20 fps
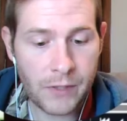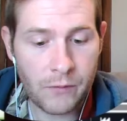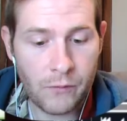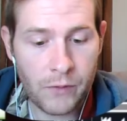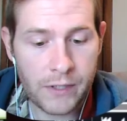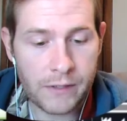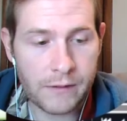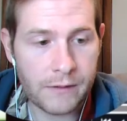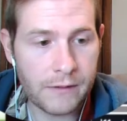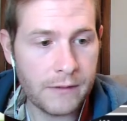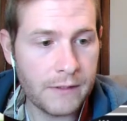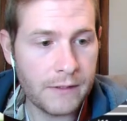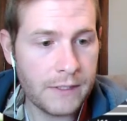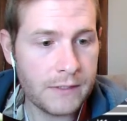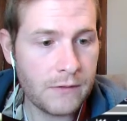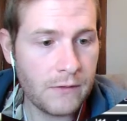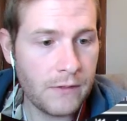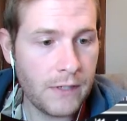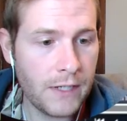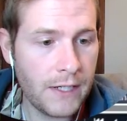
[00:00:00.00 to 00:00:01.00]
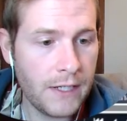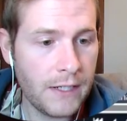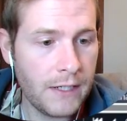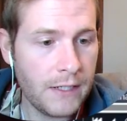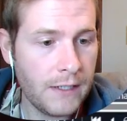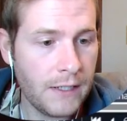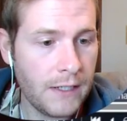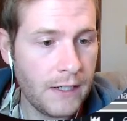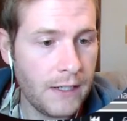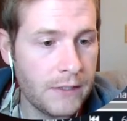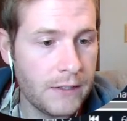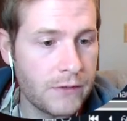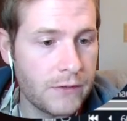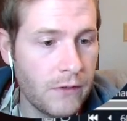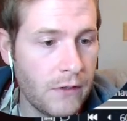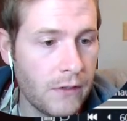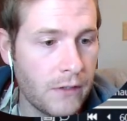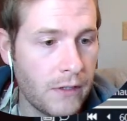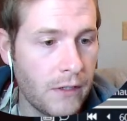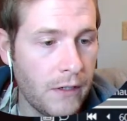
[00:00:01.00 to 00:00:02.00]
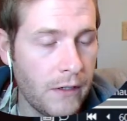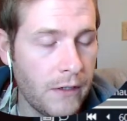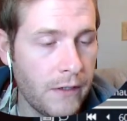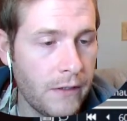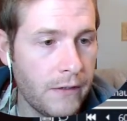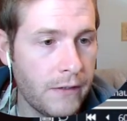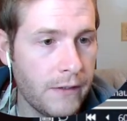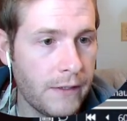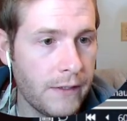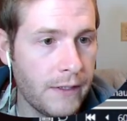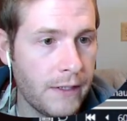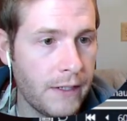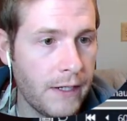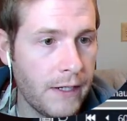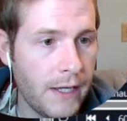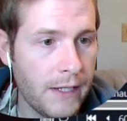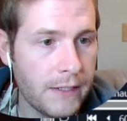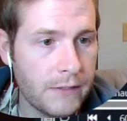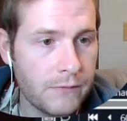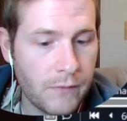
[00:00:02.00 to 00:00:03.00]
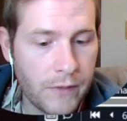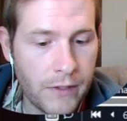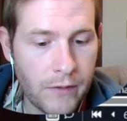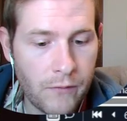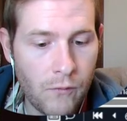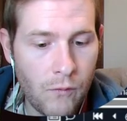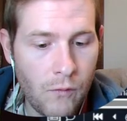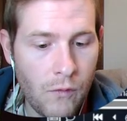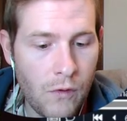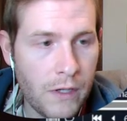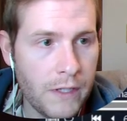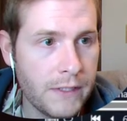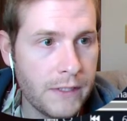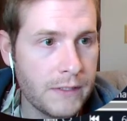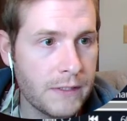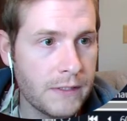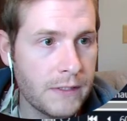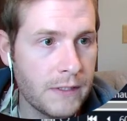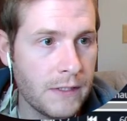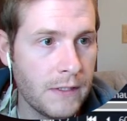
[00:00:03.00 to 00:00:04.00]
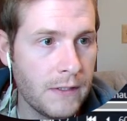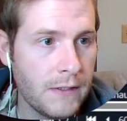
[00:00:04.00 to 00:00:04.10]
win. Let's go ahead and draw a card. Not what I want.